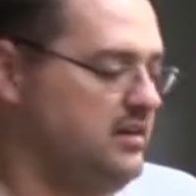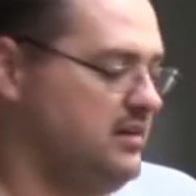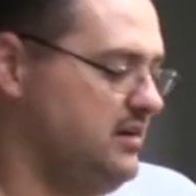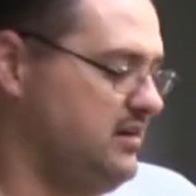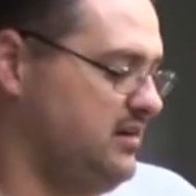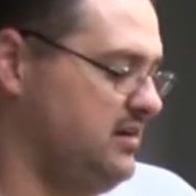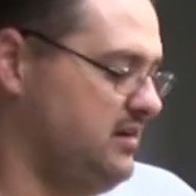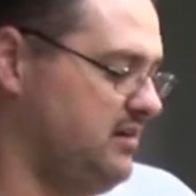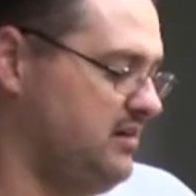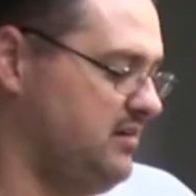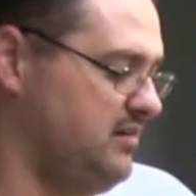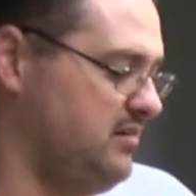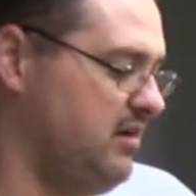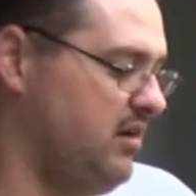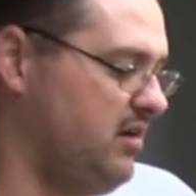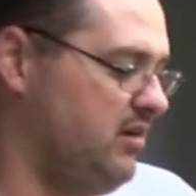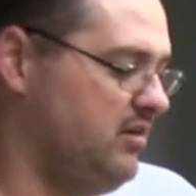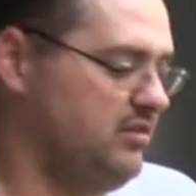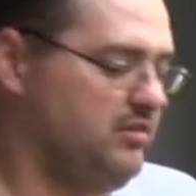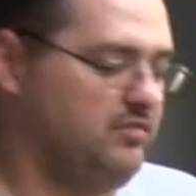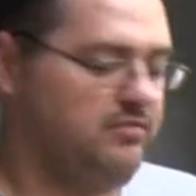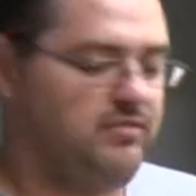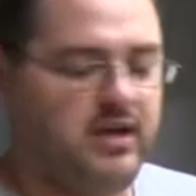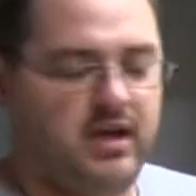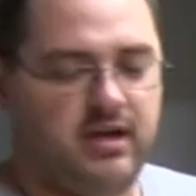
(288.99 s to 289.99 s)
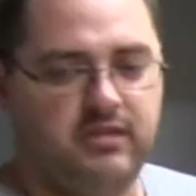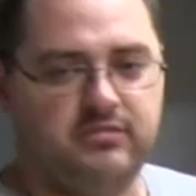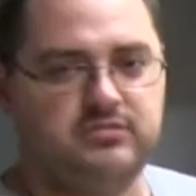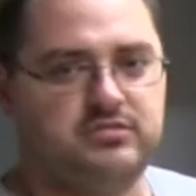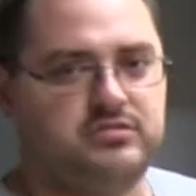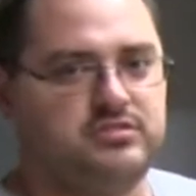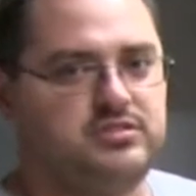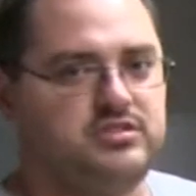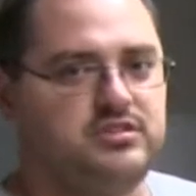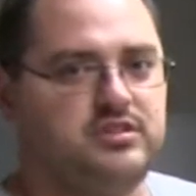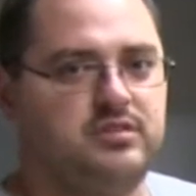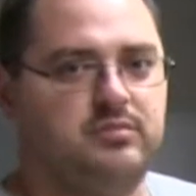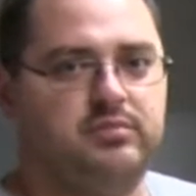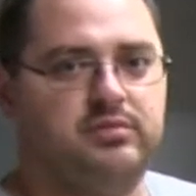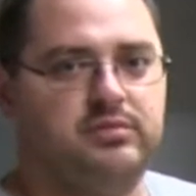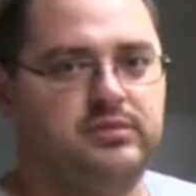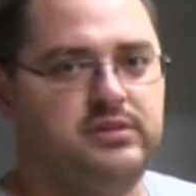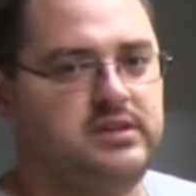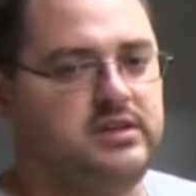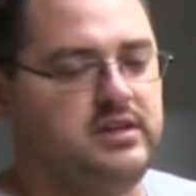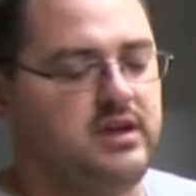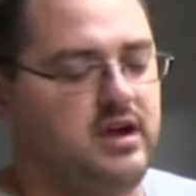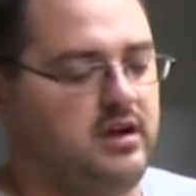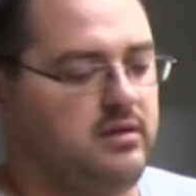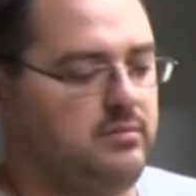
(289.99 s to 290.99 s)
All the valves are just
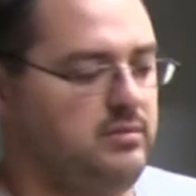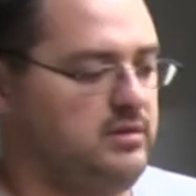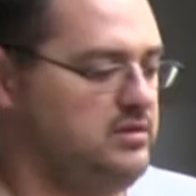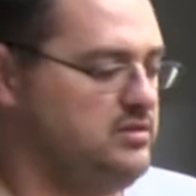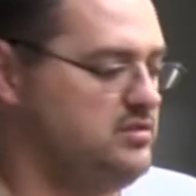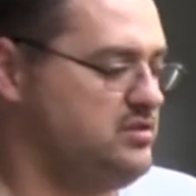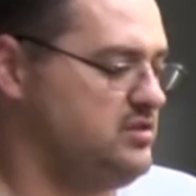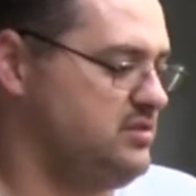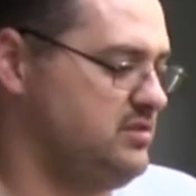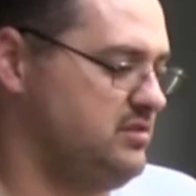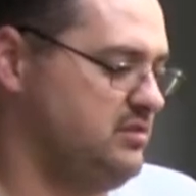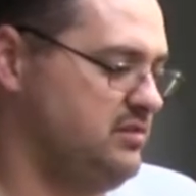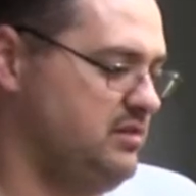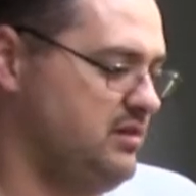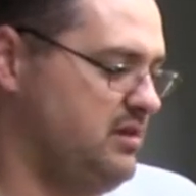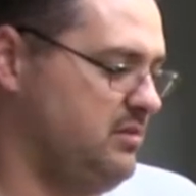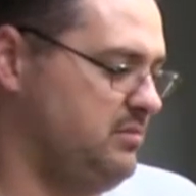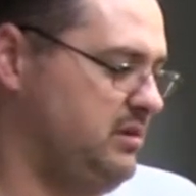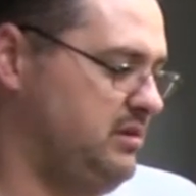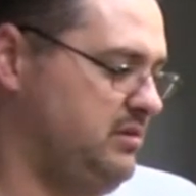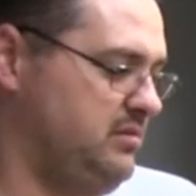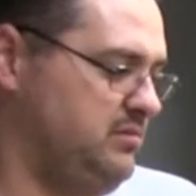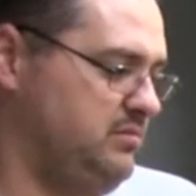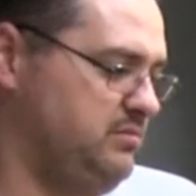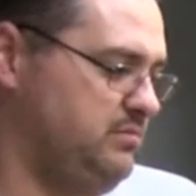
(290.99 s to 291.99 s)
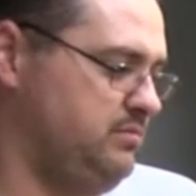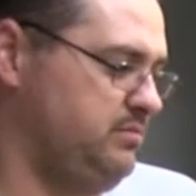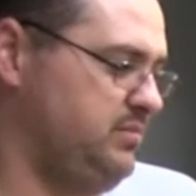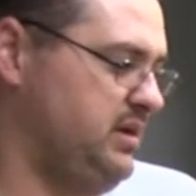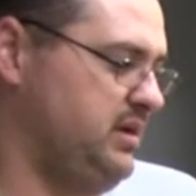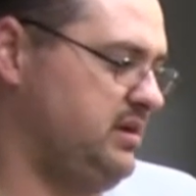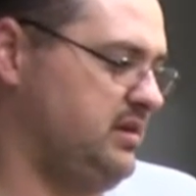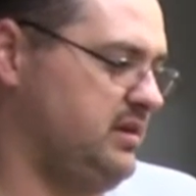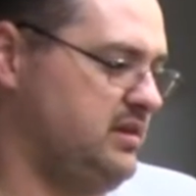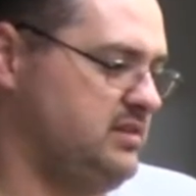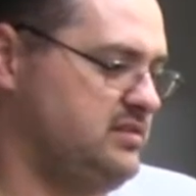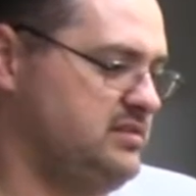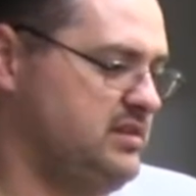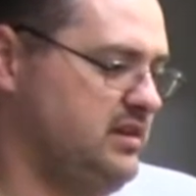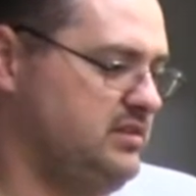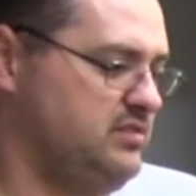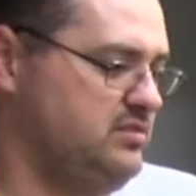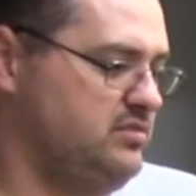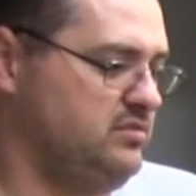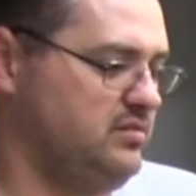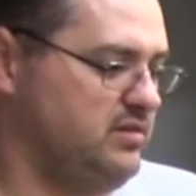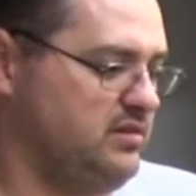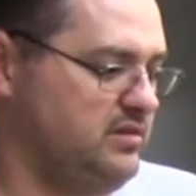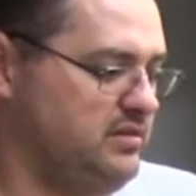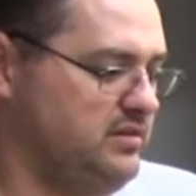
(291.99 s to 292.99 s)
complete garbage. I mean, being that it's got
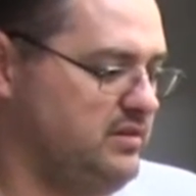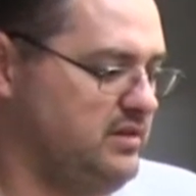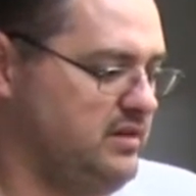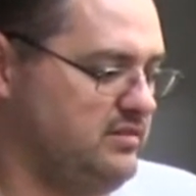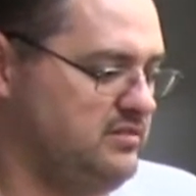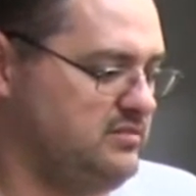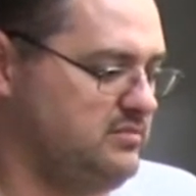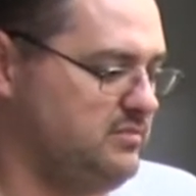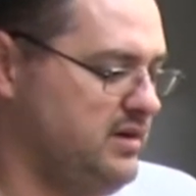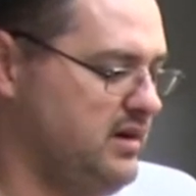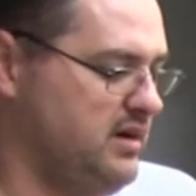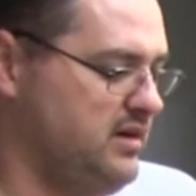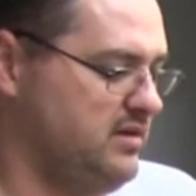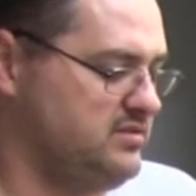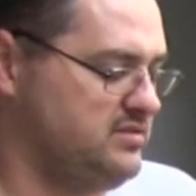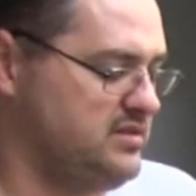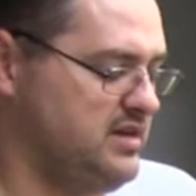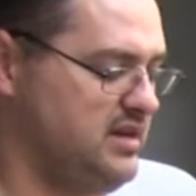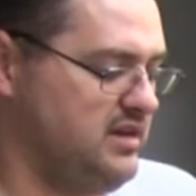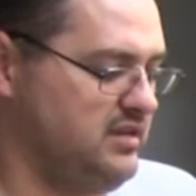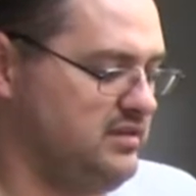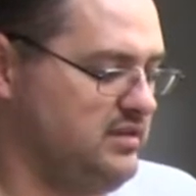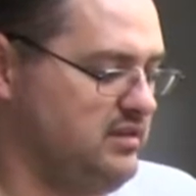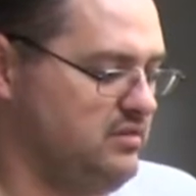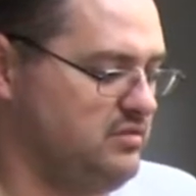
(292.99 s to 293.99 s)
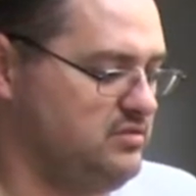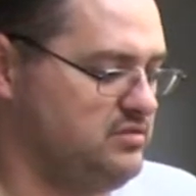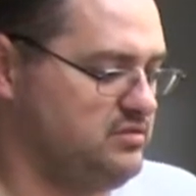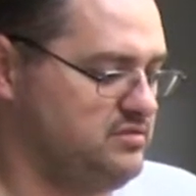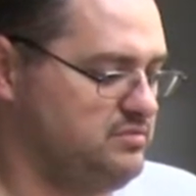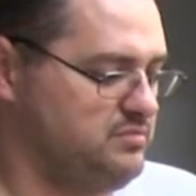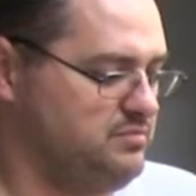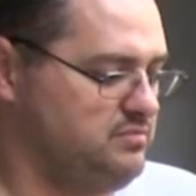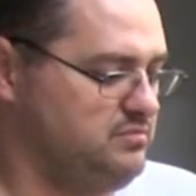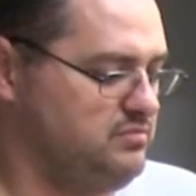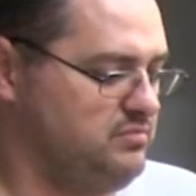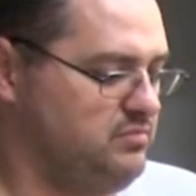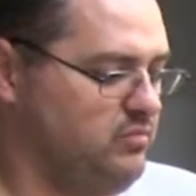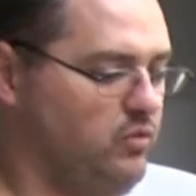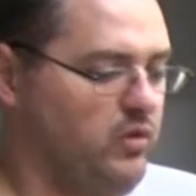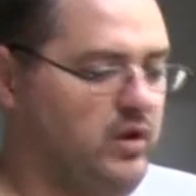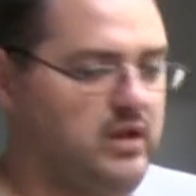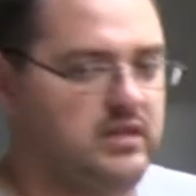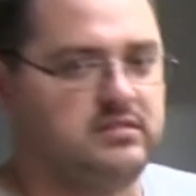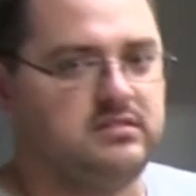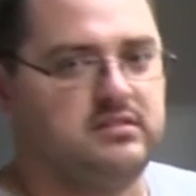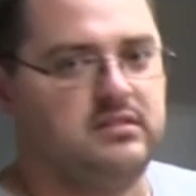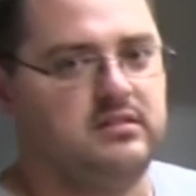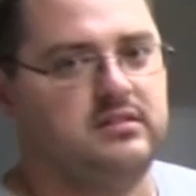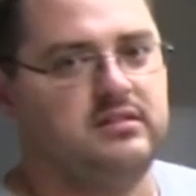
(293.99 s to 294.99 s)
200,000 miles on it, they were just
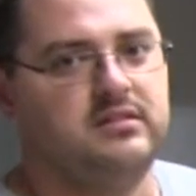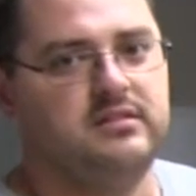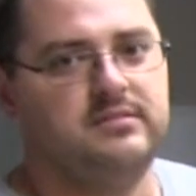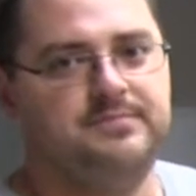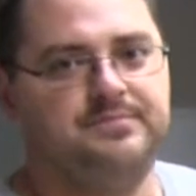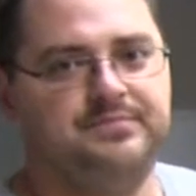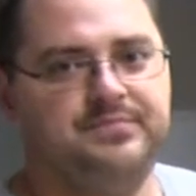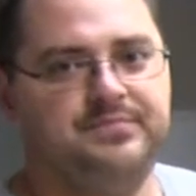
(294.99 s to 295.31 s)
wasted.